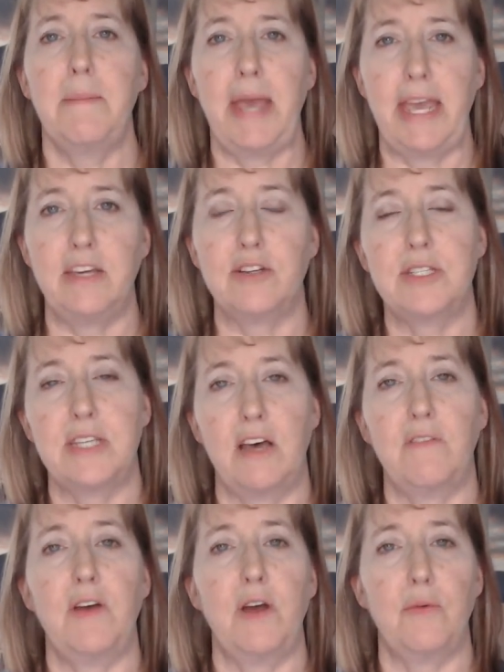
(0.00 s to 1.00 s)
pay
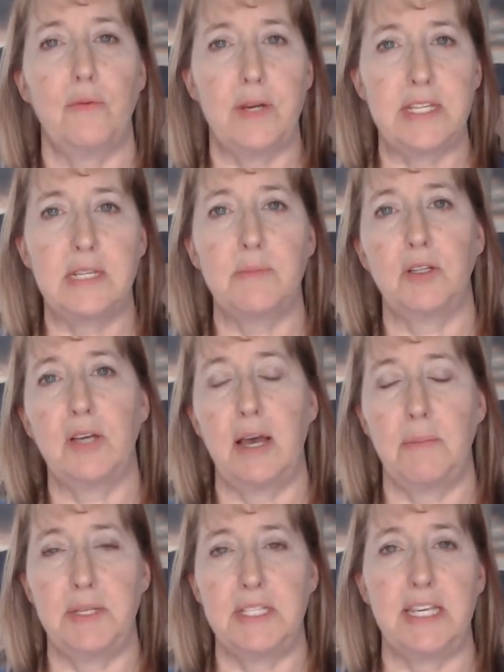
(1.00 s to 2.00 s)
yourself reasonable
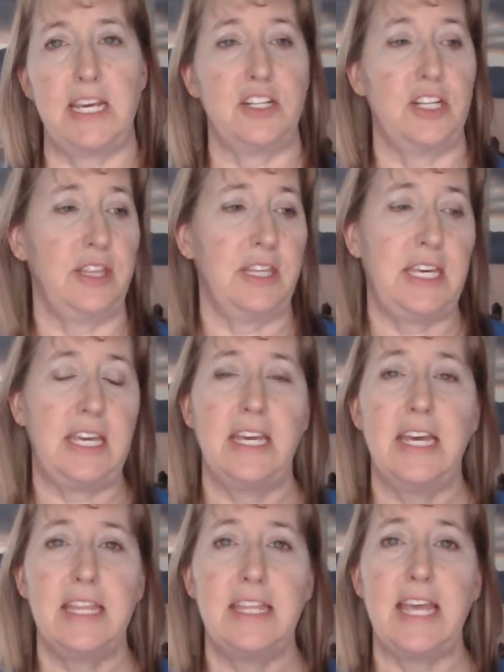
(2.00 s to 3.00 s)
compensation. The
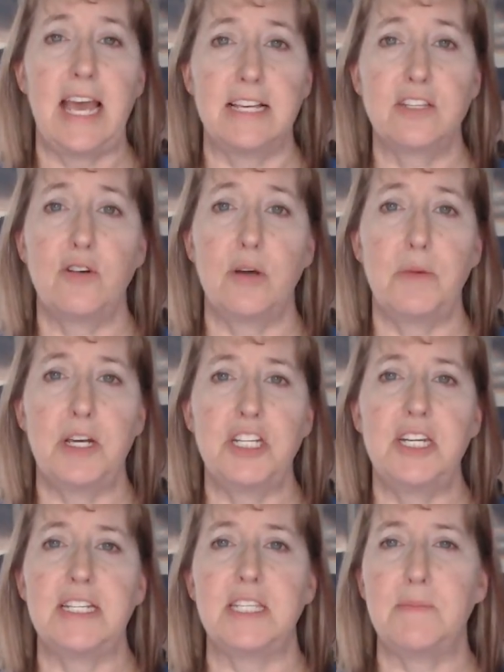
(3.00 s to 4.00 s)
S
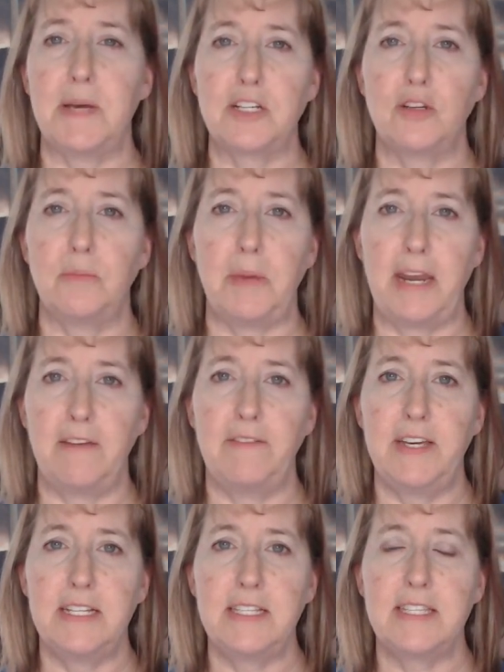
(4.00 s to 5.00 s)
corporation has special
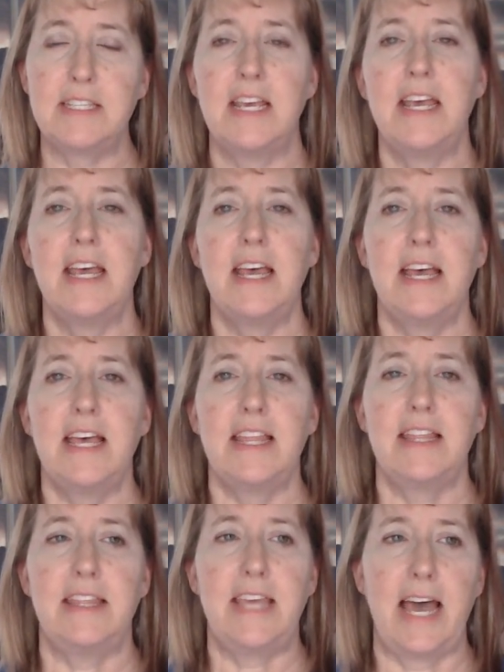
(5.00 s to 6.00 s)
benefits
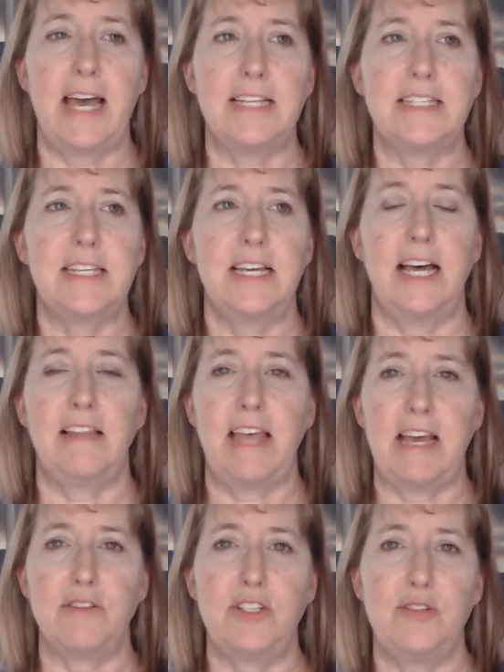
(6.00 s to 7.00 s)
that
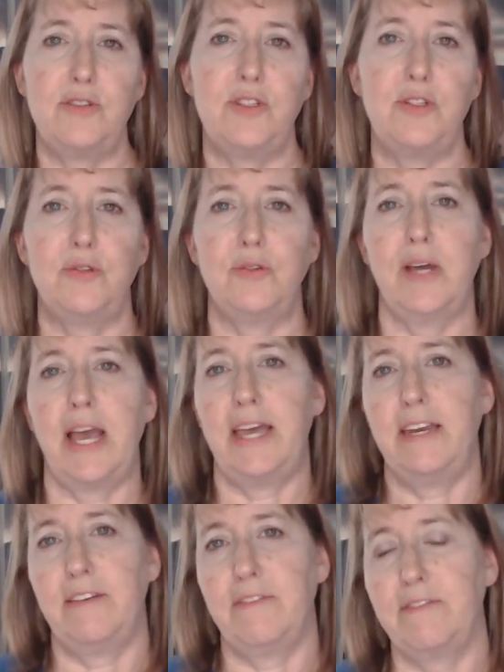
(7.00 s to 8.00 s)
allows you to
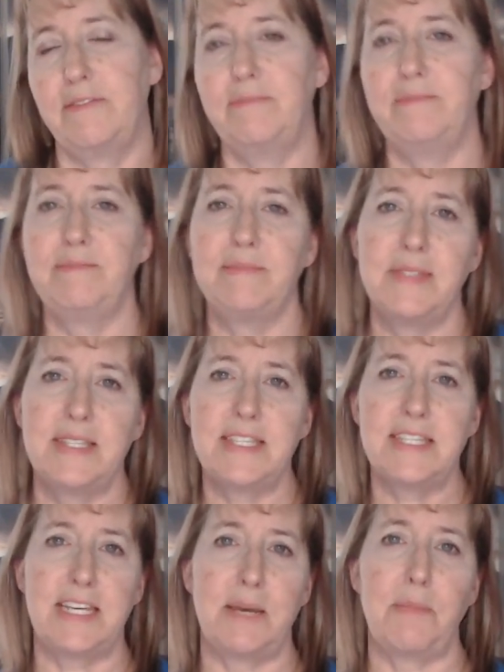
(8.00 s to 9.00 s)
kind of
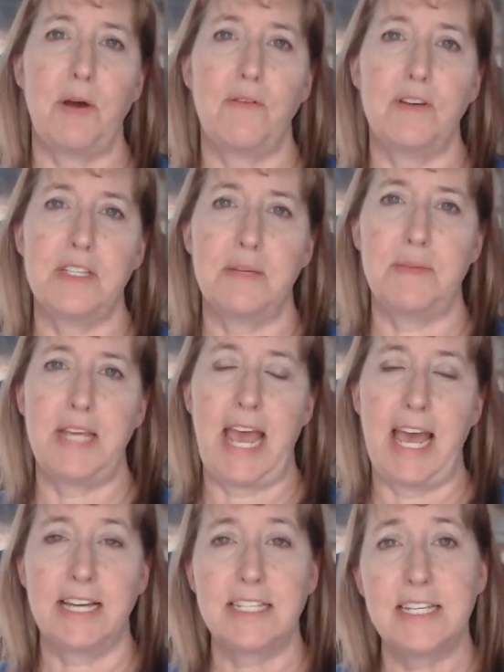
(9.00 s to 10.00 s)
skip over some
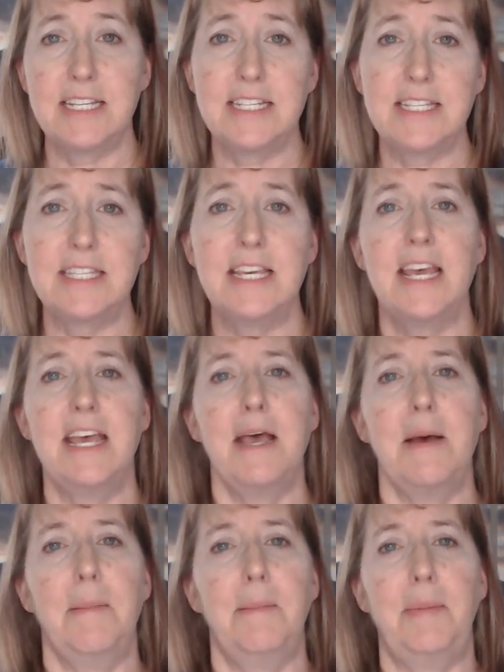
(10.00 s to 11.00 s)
taxes,
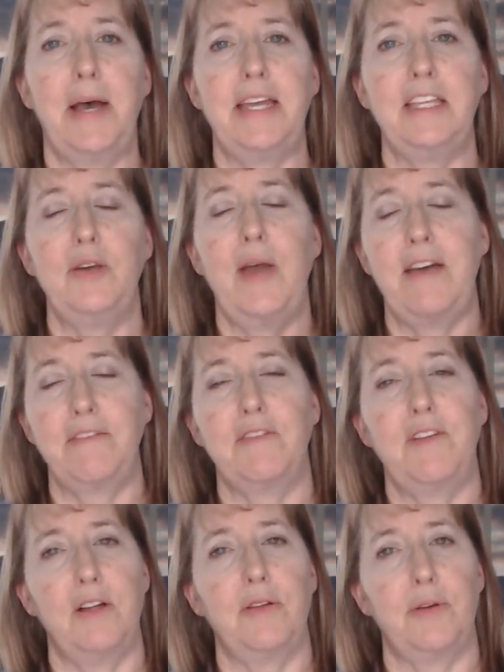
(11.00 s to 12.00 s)
but you have to
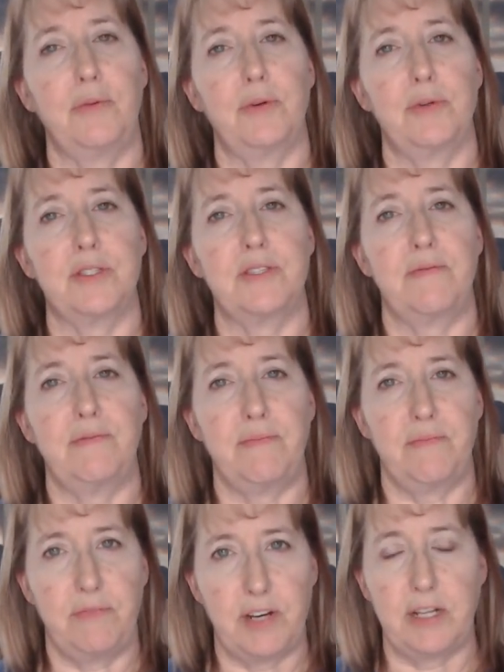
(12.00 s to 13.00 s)
follow the rules
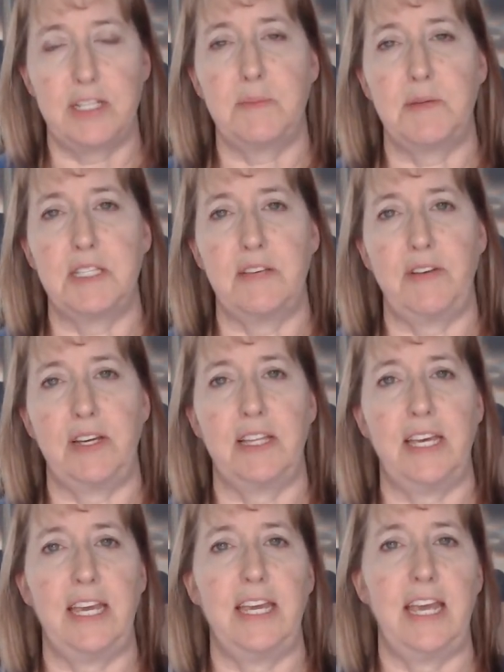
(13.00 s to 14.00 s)
very
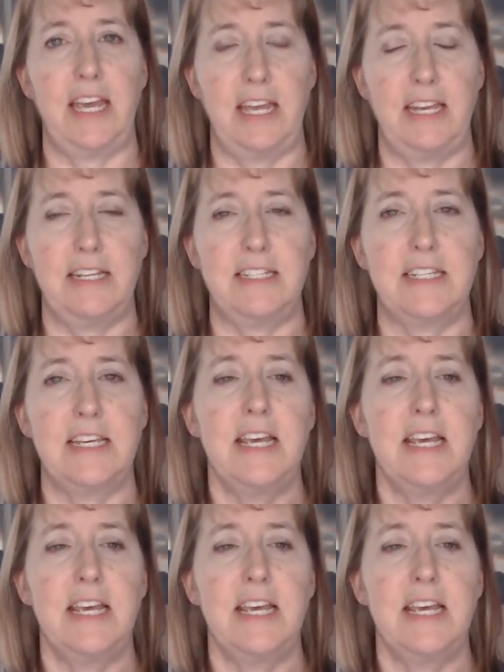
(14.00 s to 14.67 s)
specifically. And